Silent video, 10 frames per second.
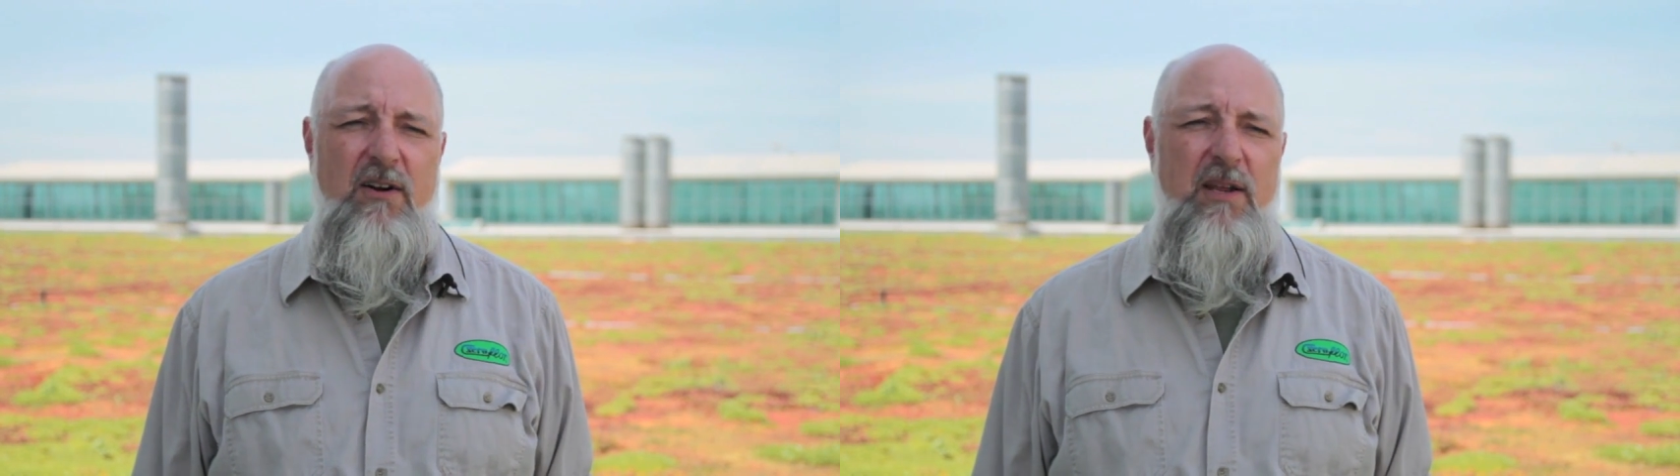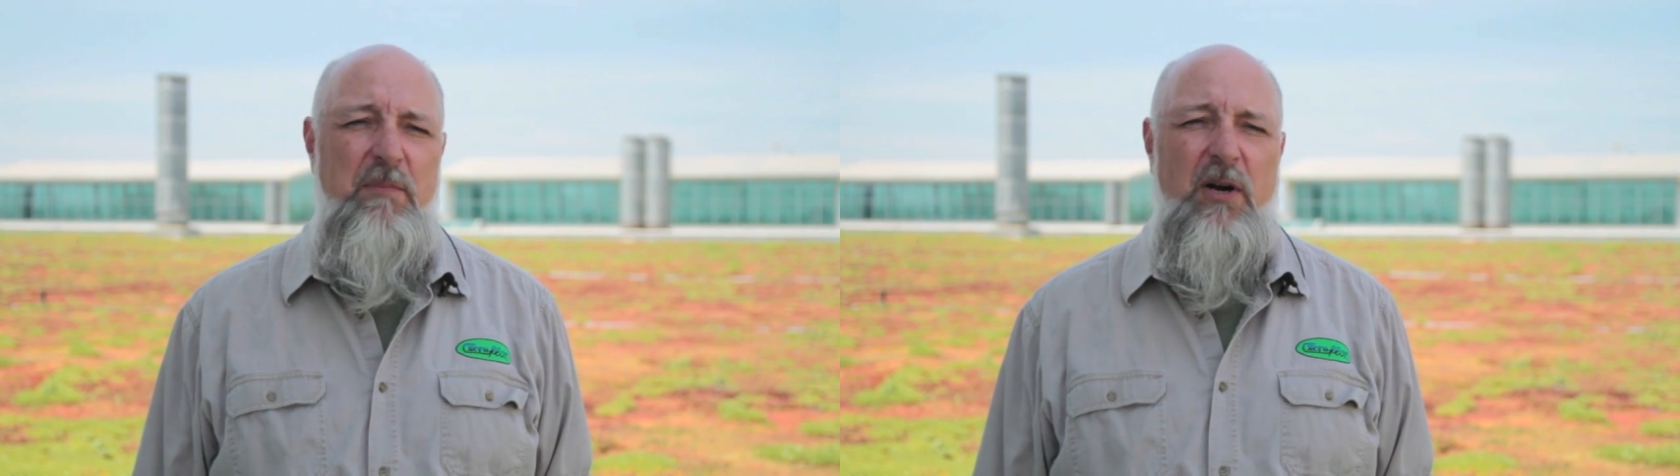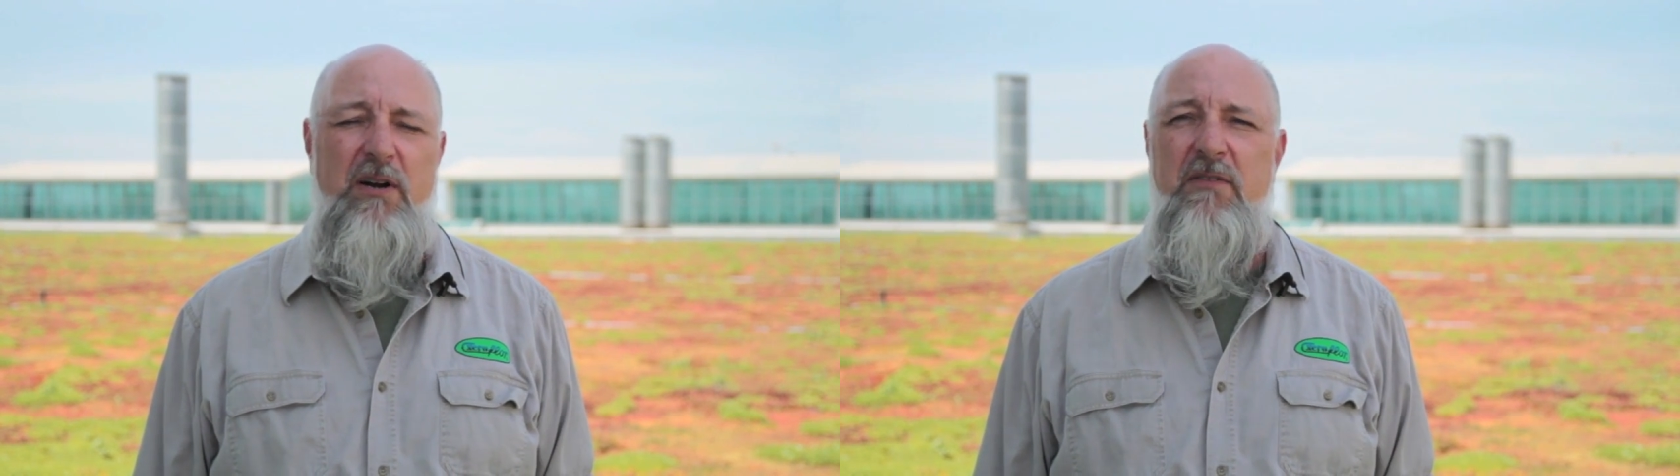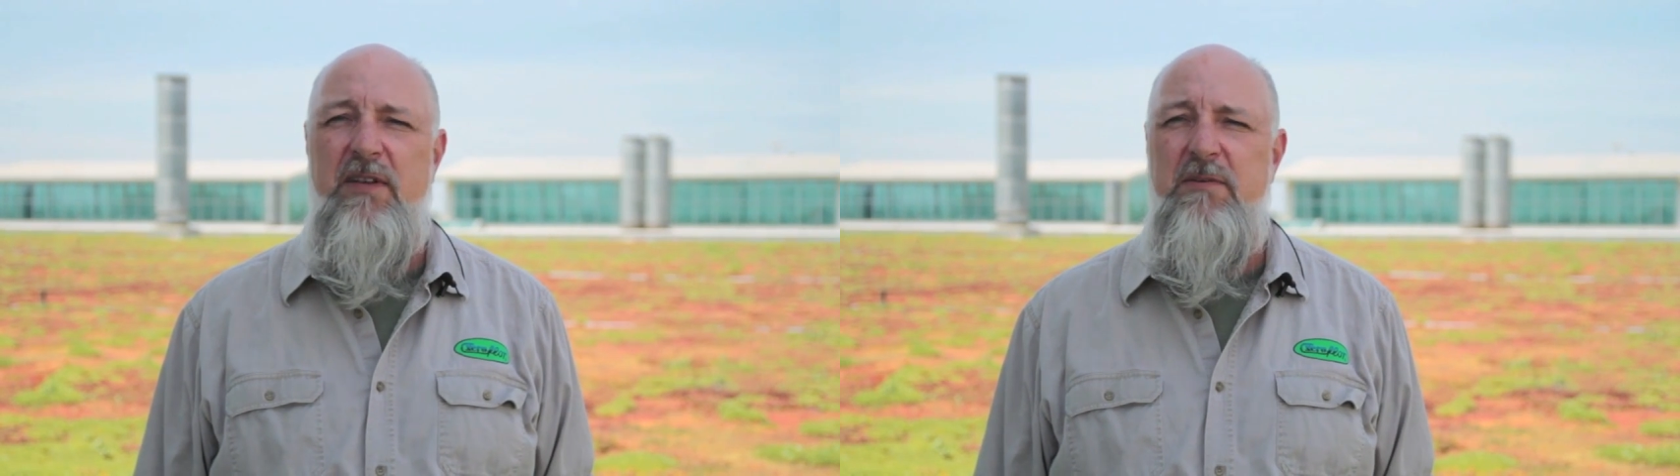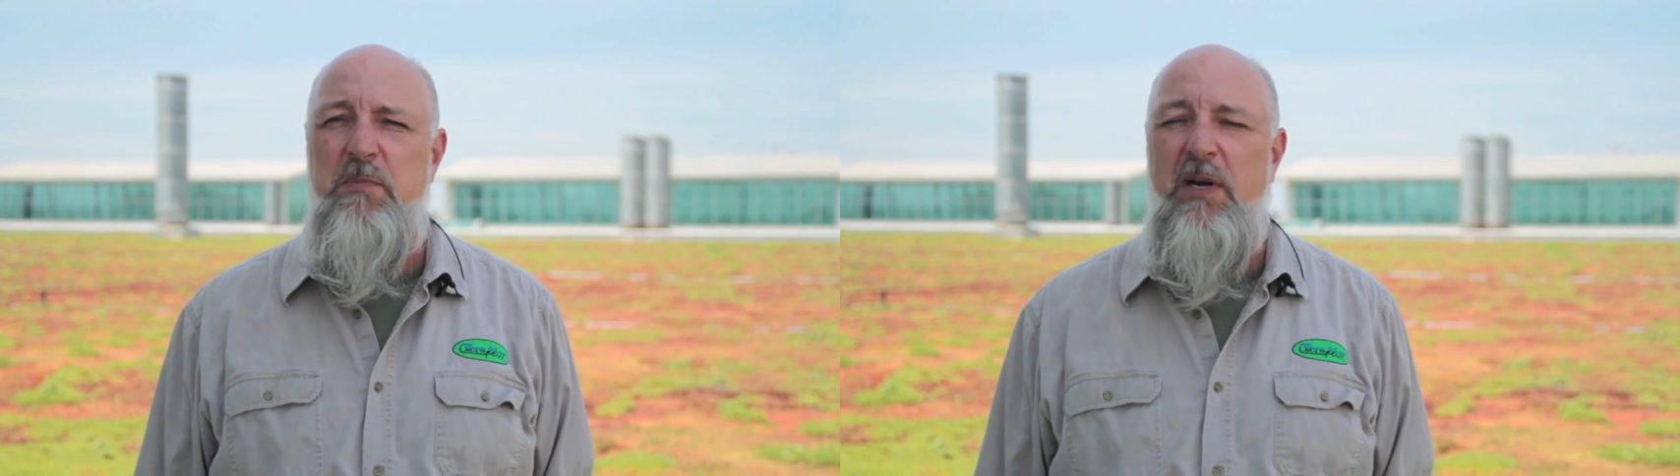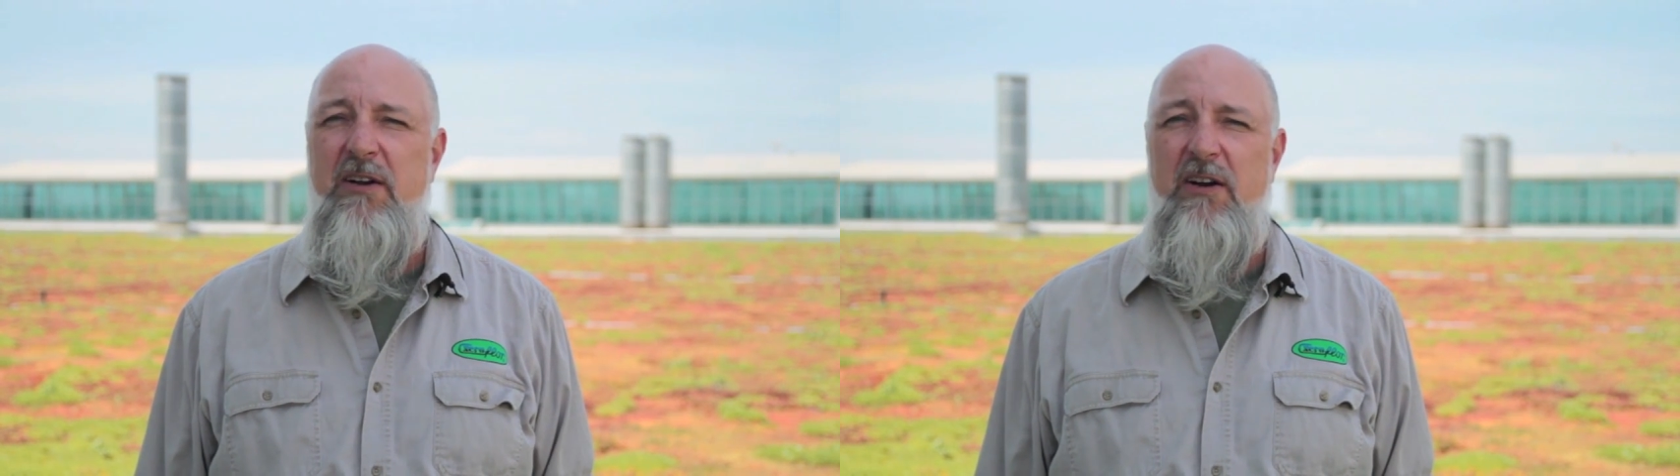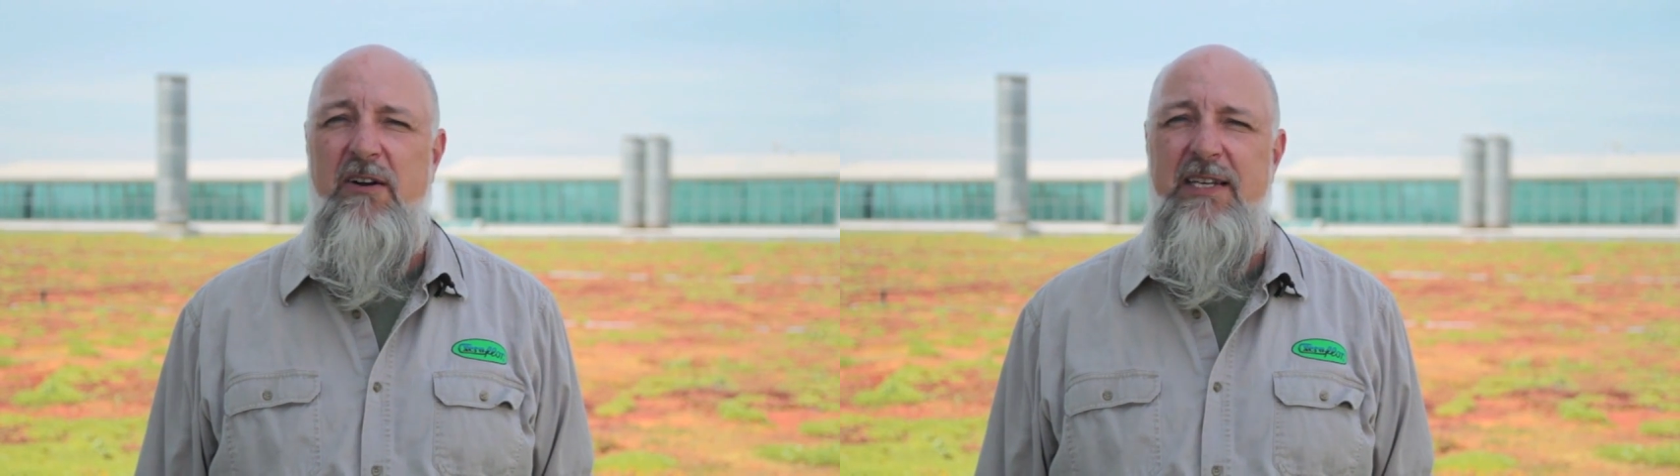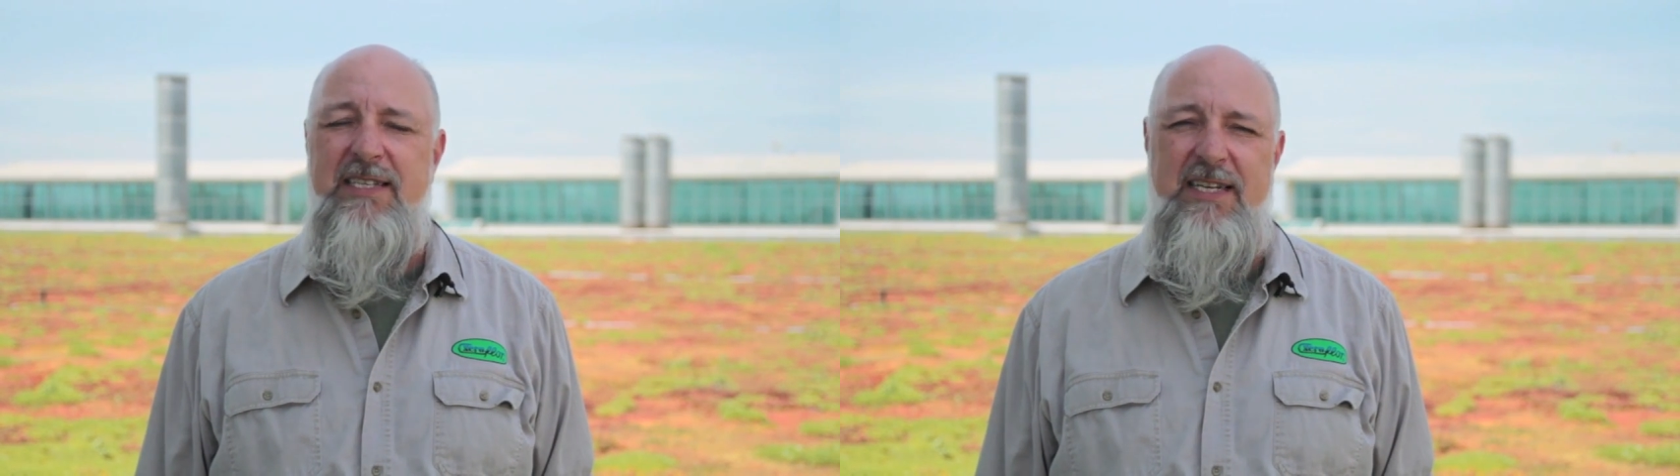early part of the spring
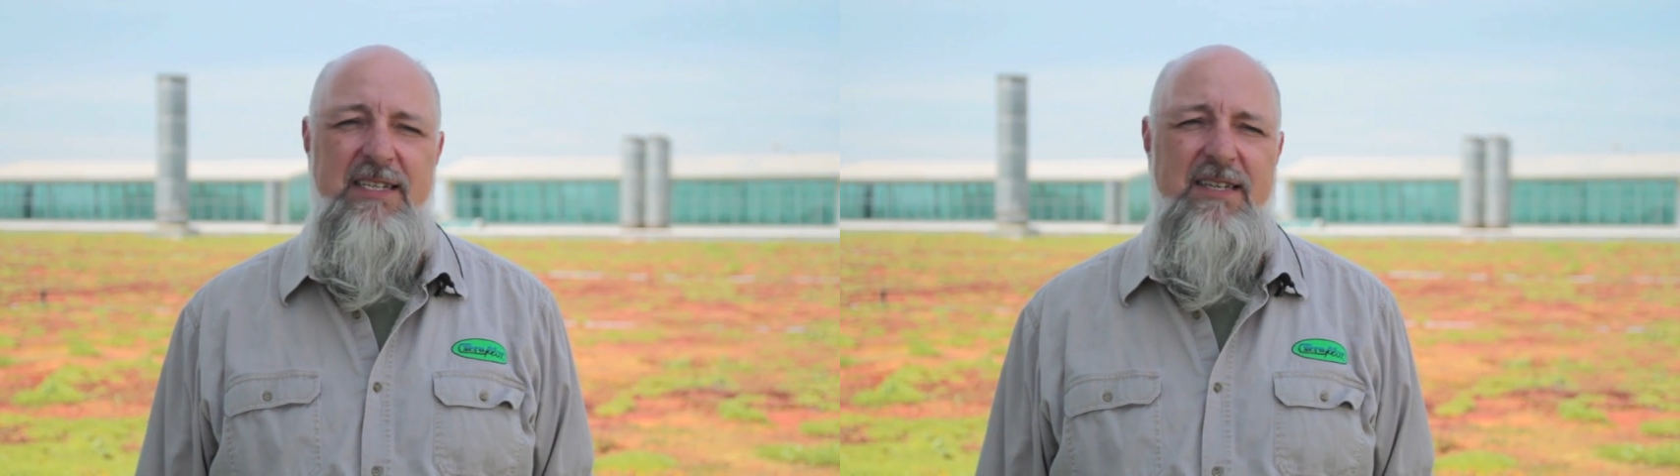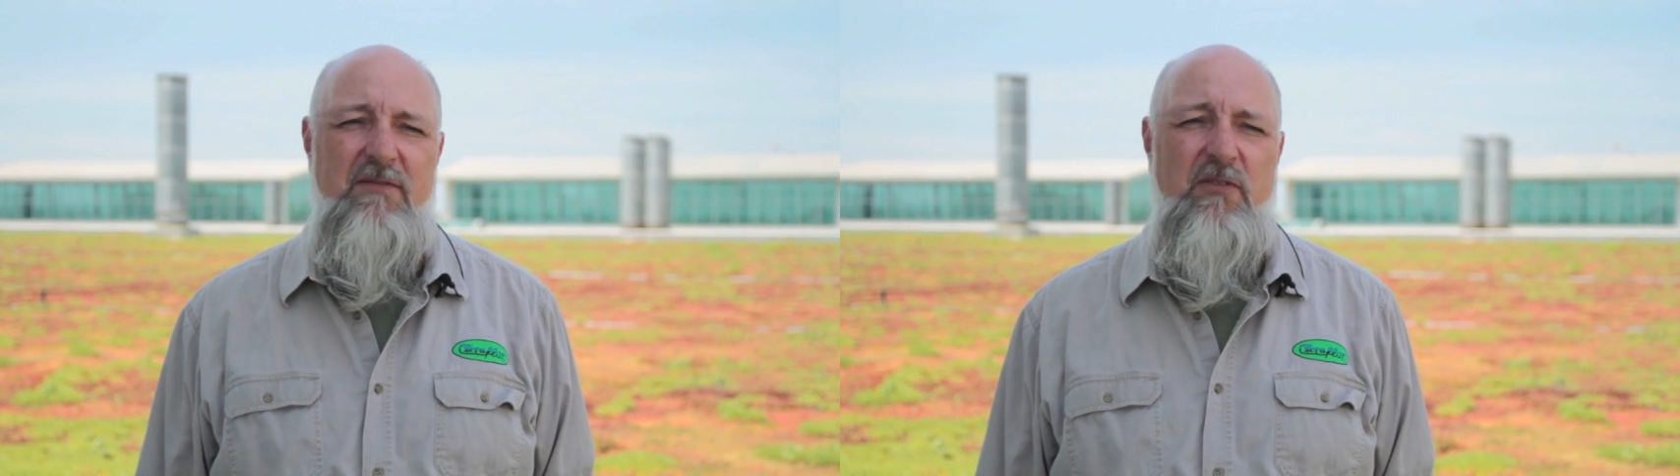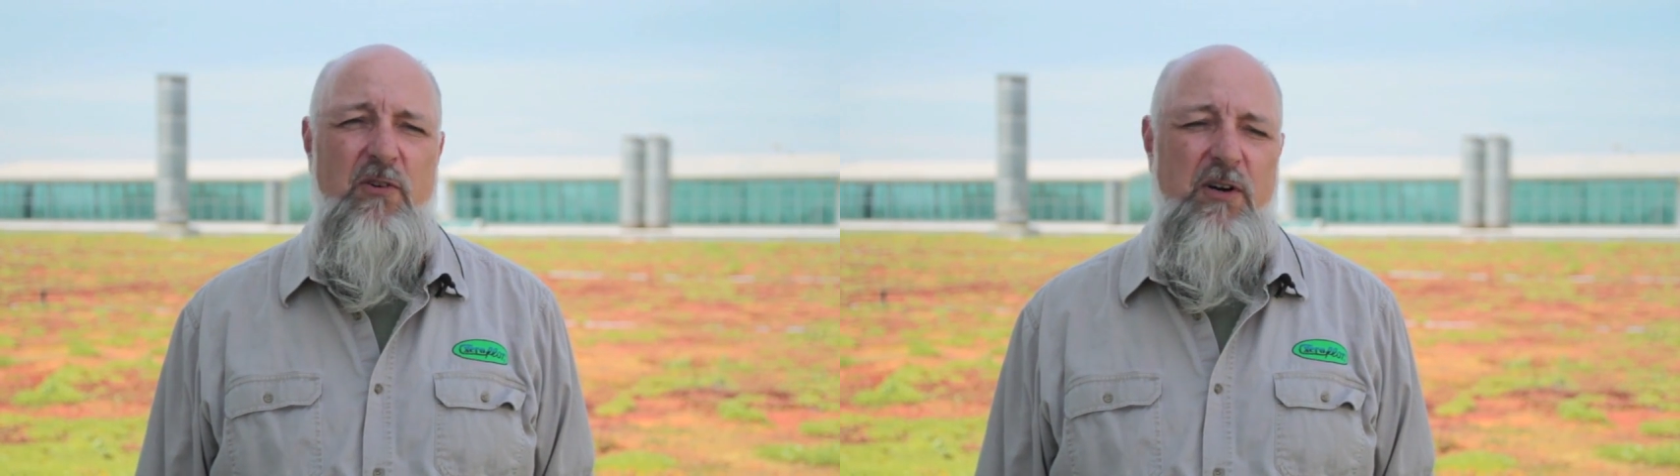growing season